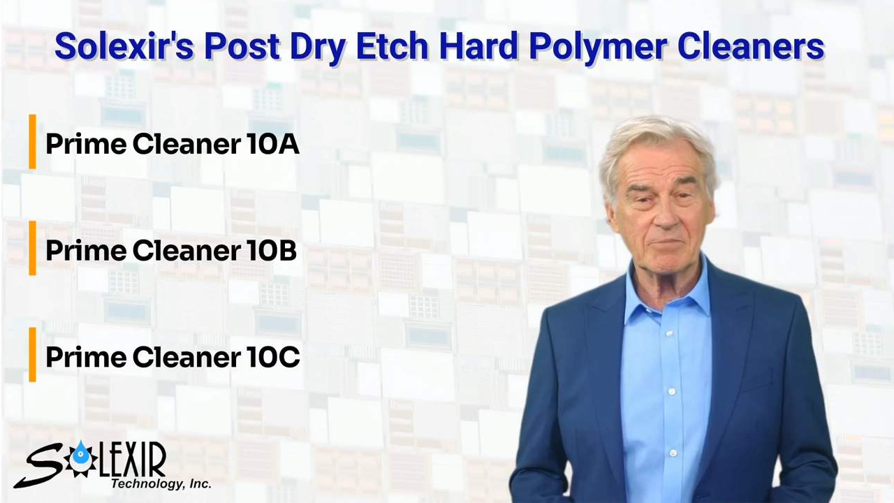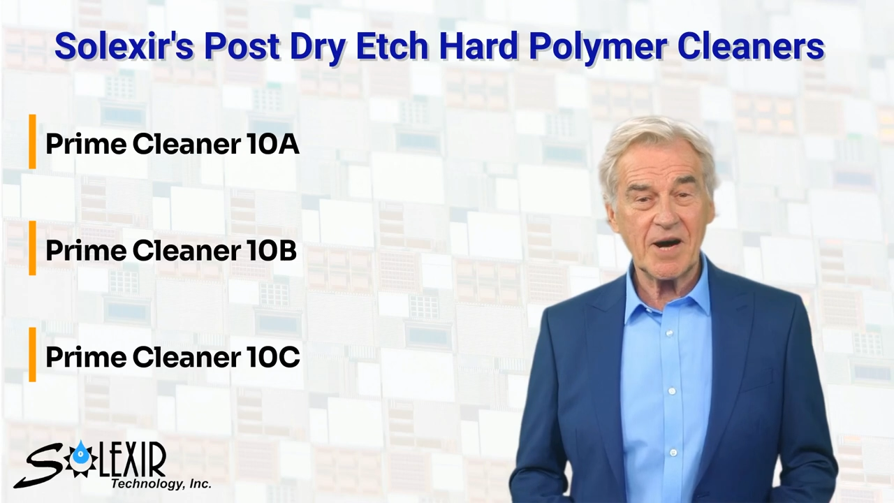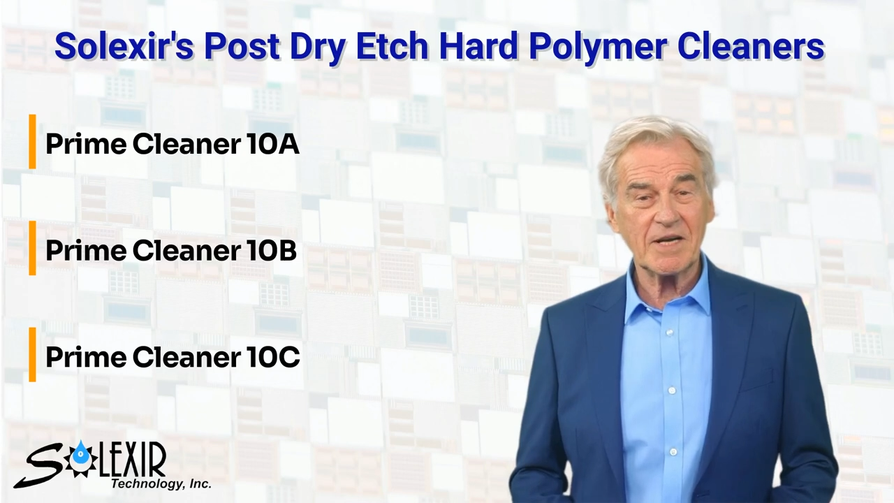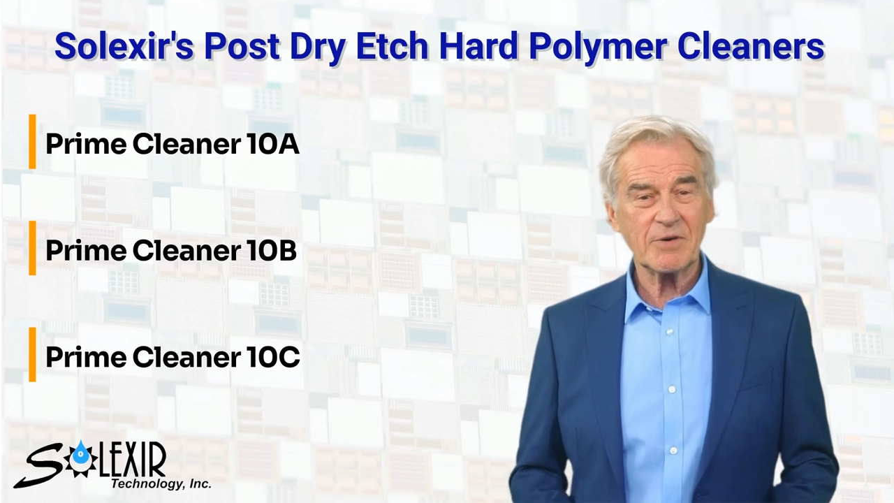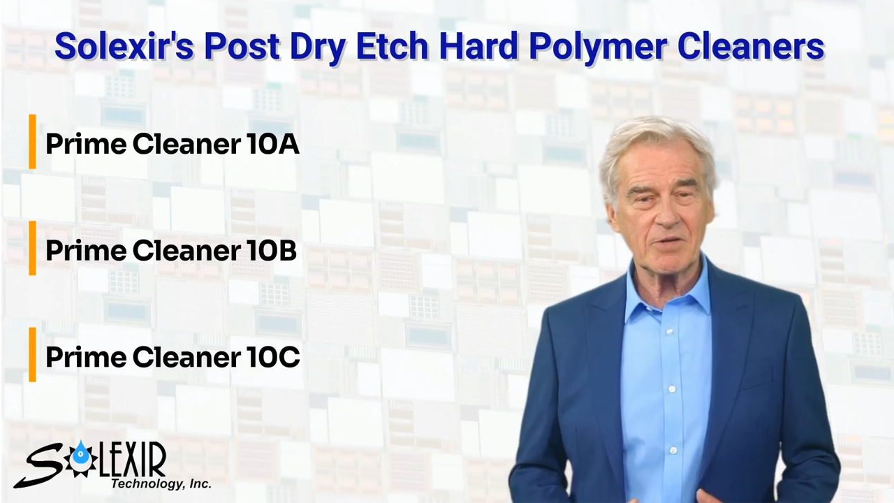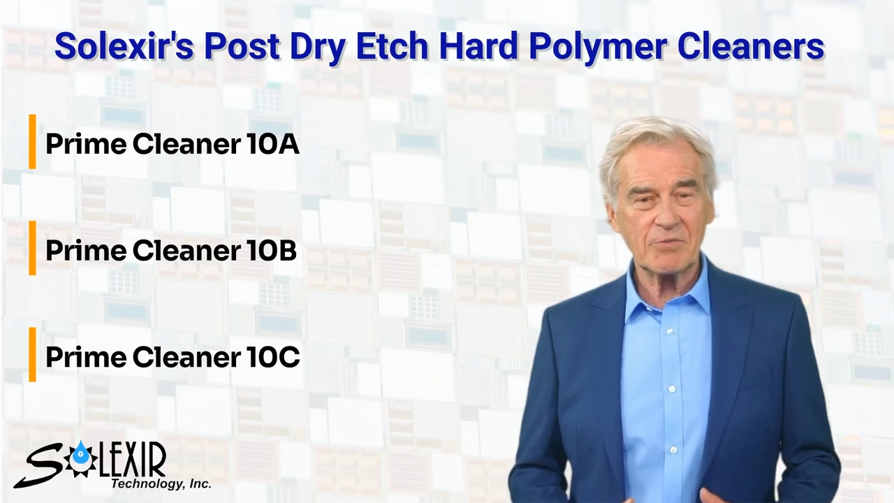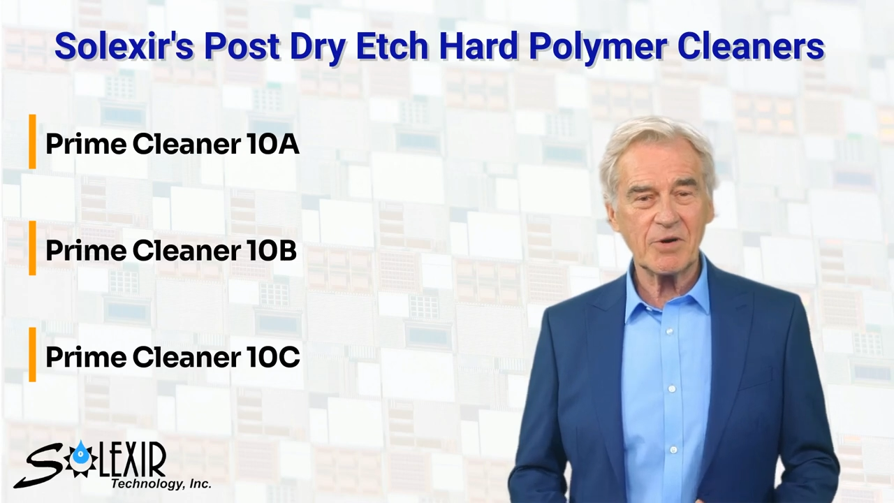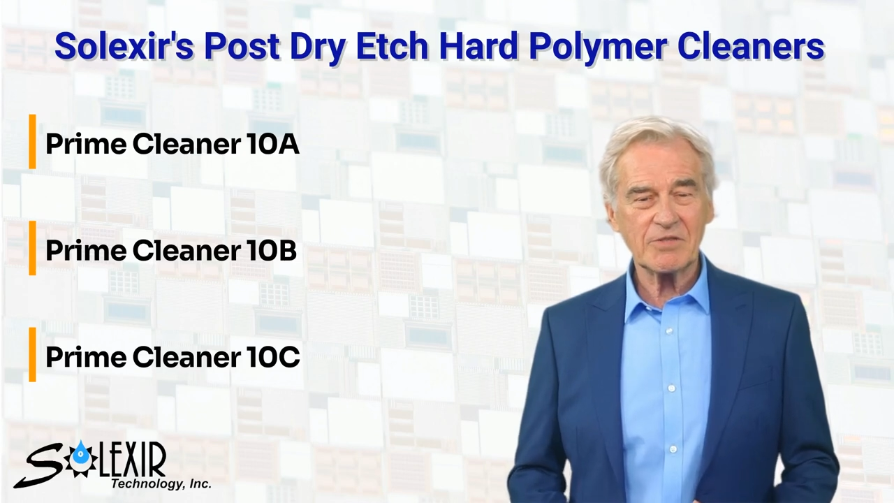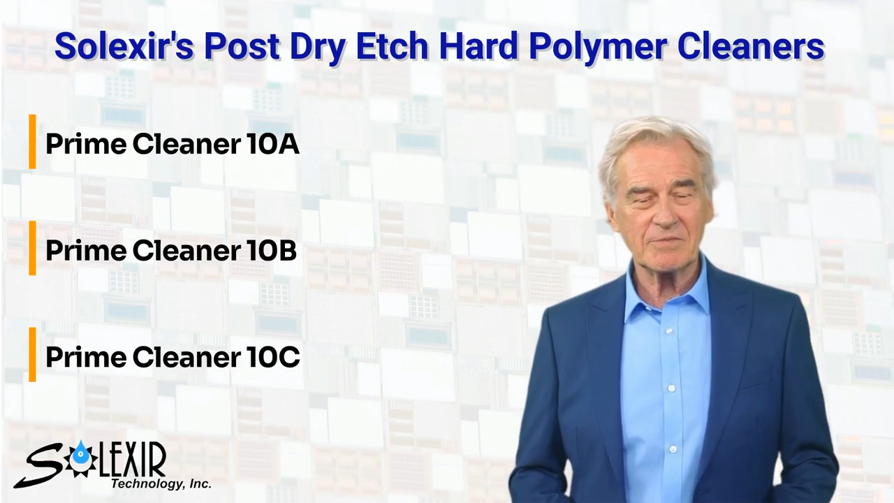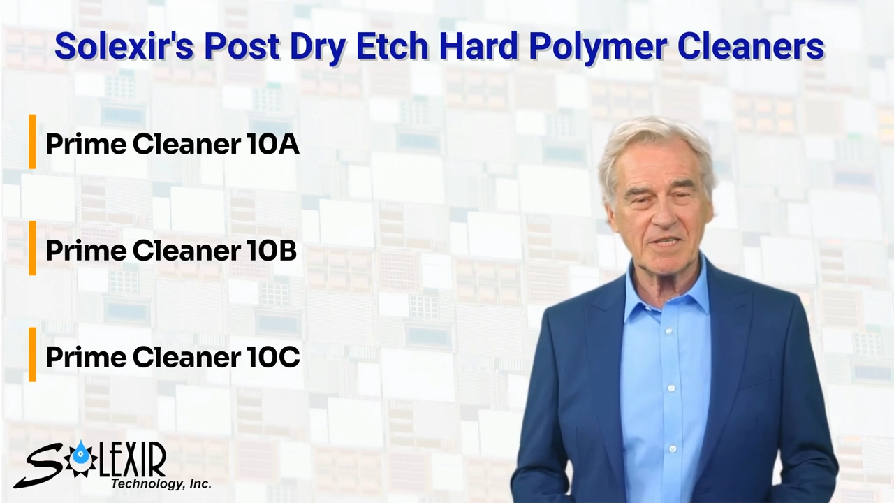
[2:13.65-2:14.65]
polymer
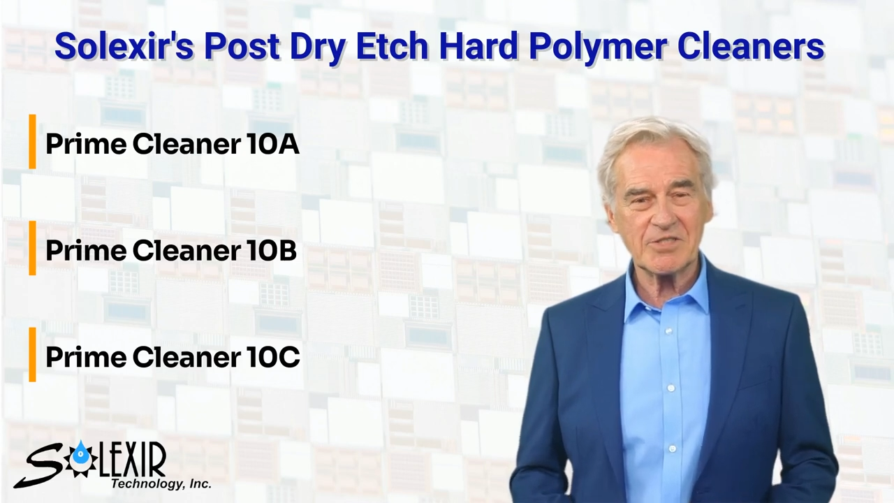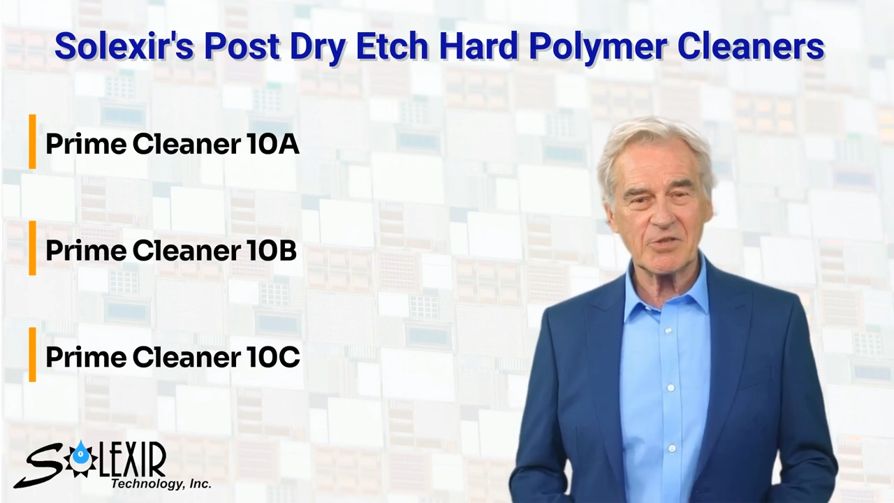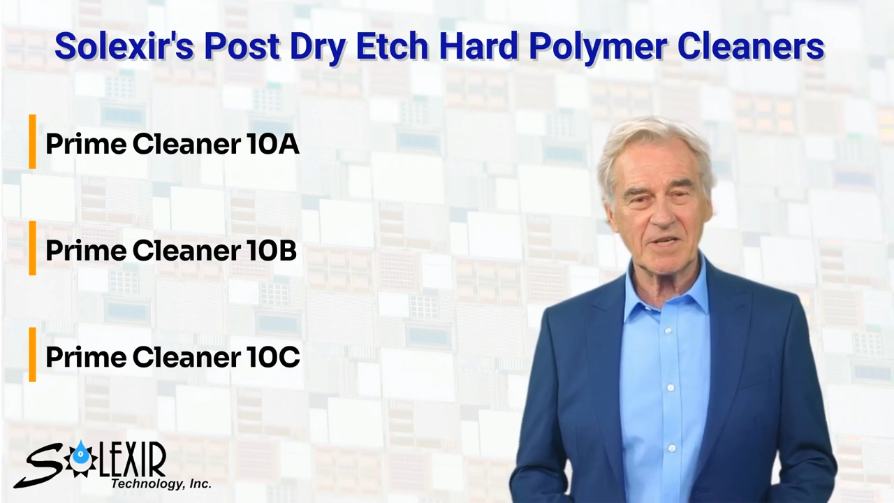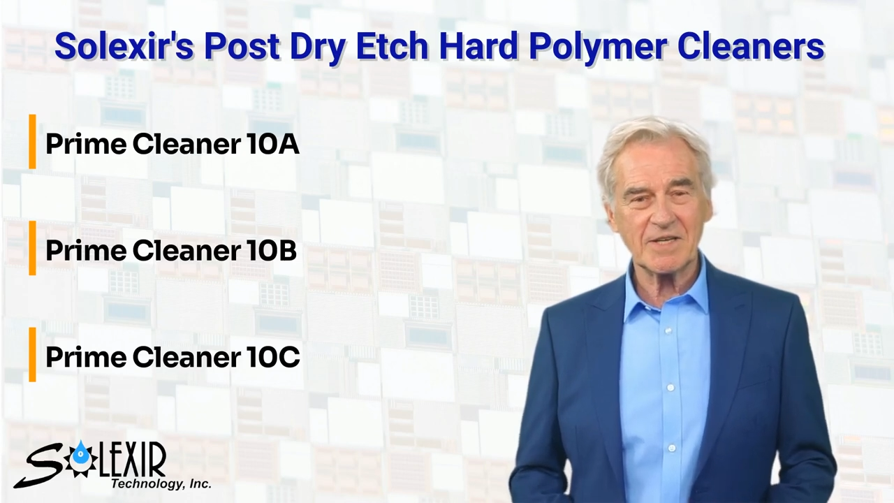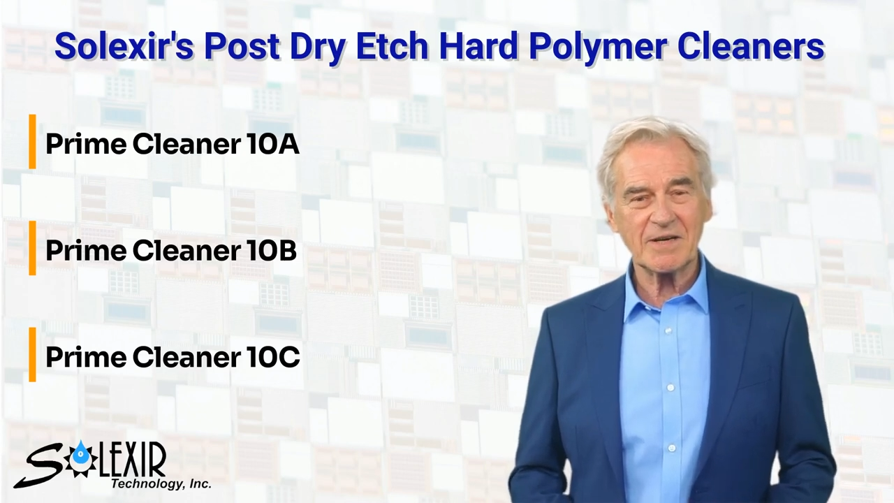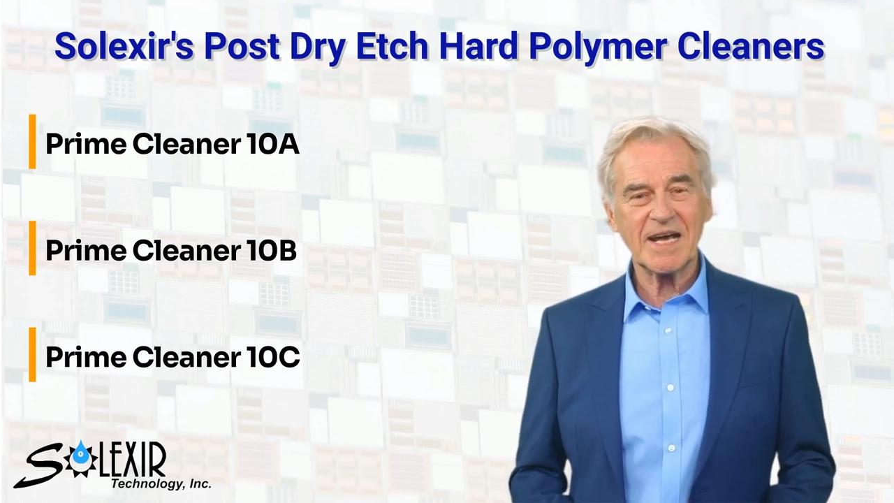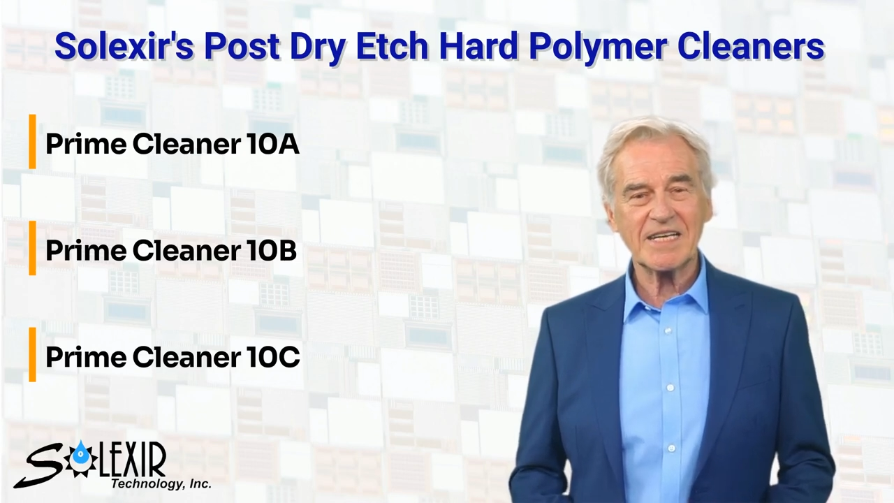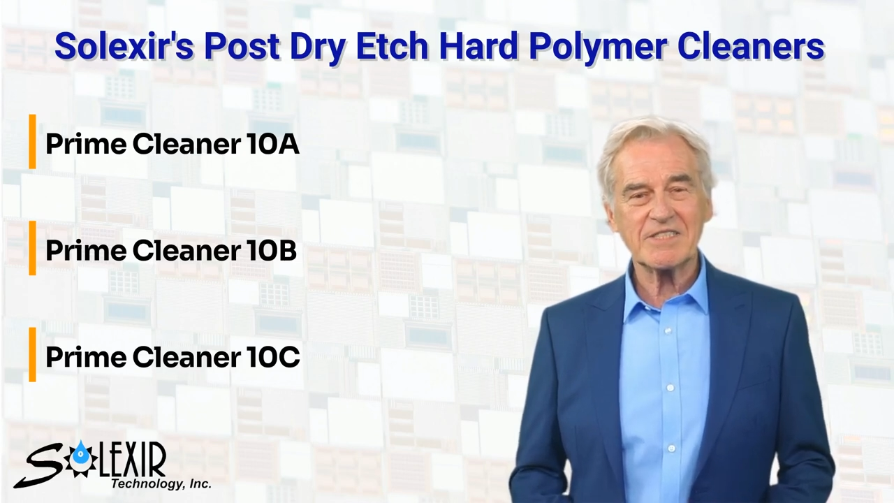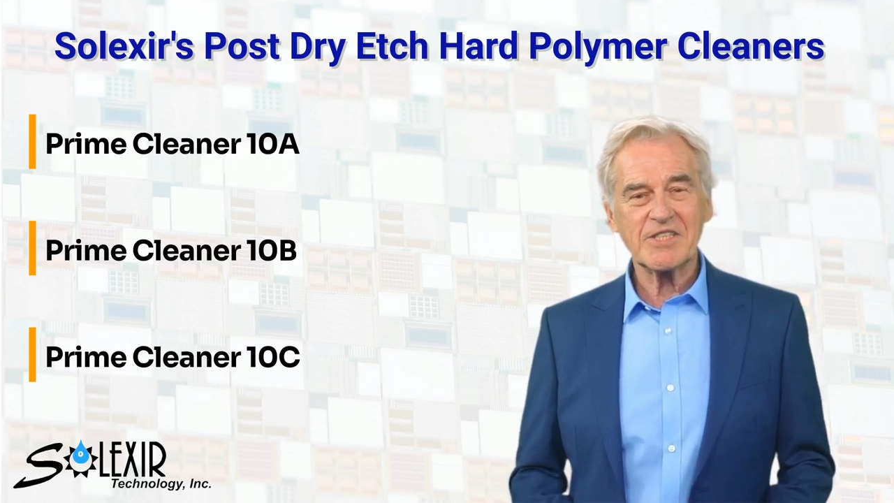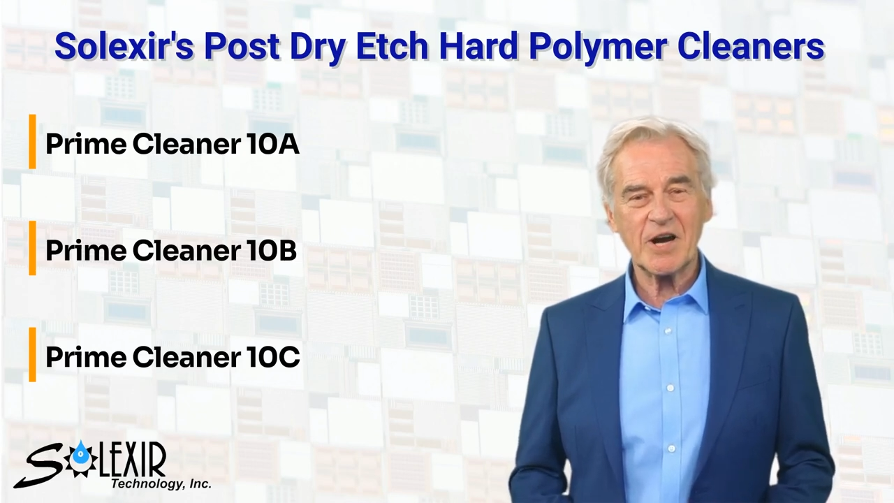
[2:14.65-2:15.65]
removal mixture in
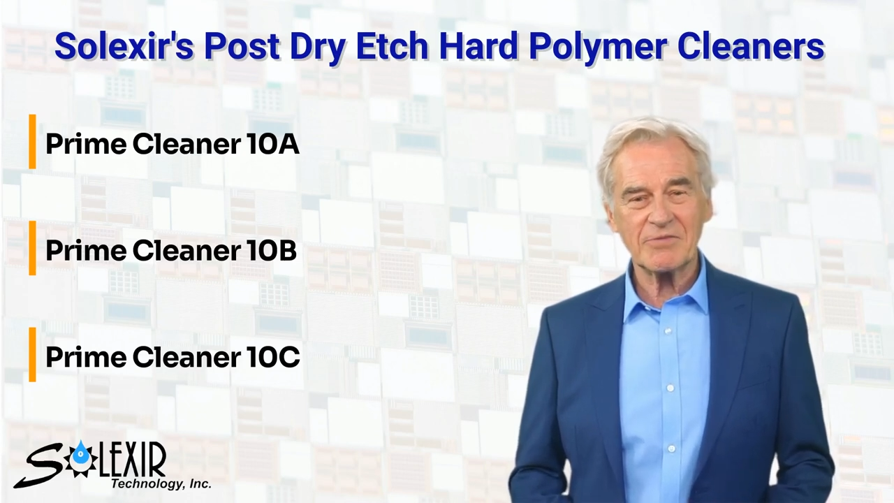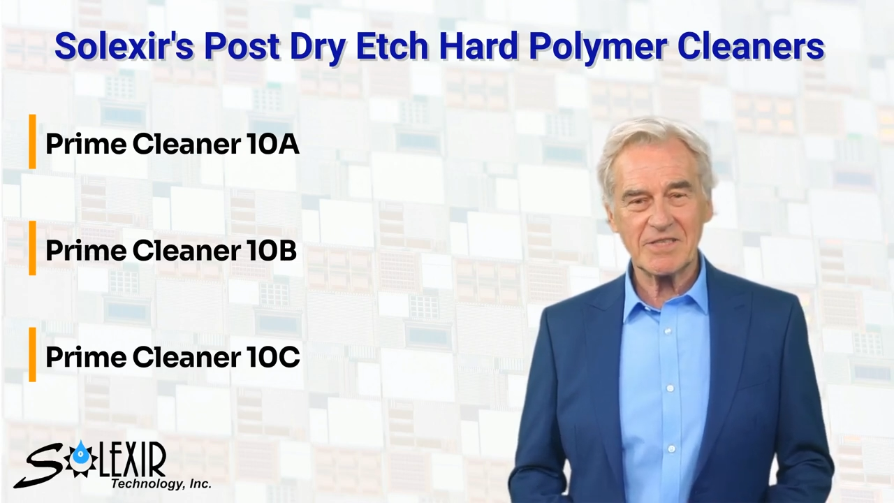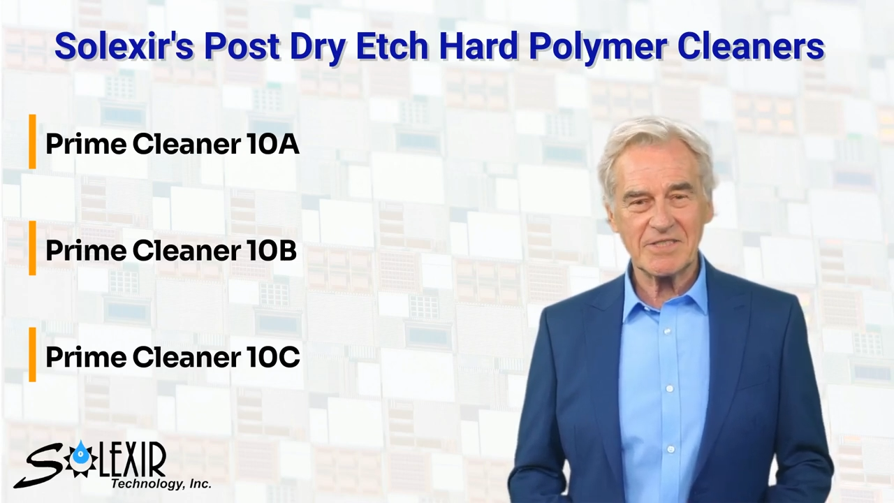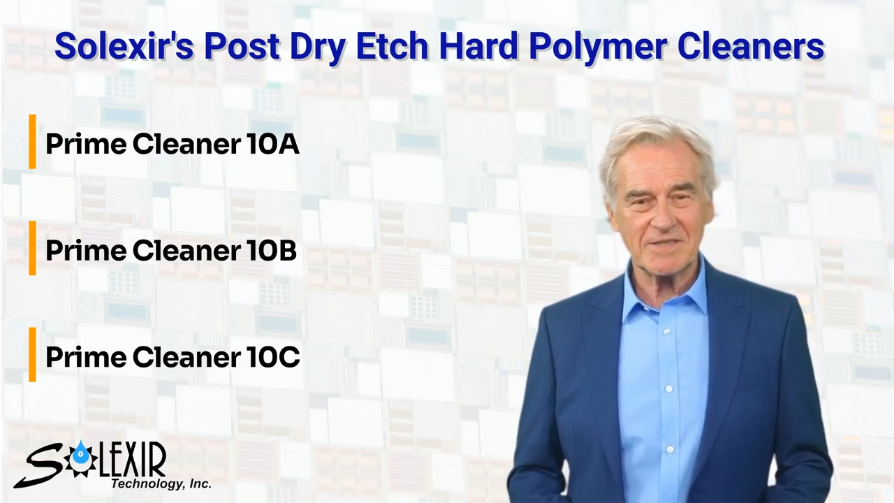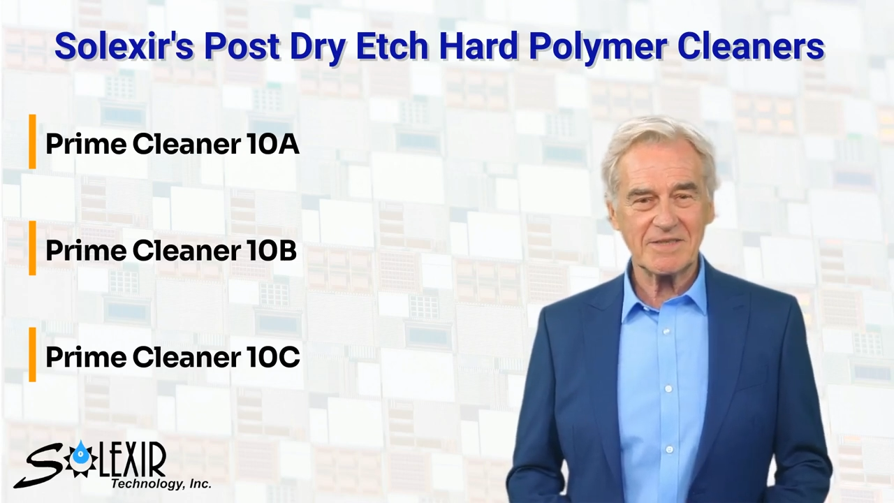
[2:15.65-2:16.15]
organic solvents